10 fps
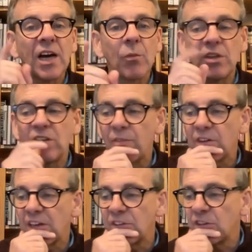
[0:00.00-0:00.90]
I will endeavour to
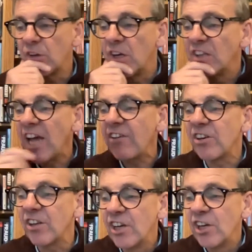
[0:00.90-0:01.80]
get to you.
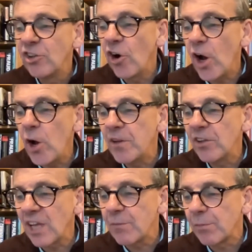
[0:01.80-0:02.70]
Darren, your opening
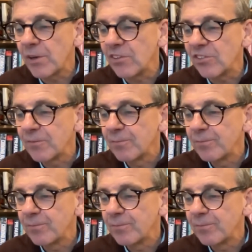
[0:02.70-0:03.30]
statement, please.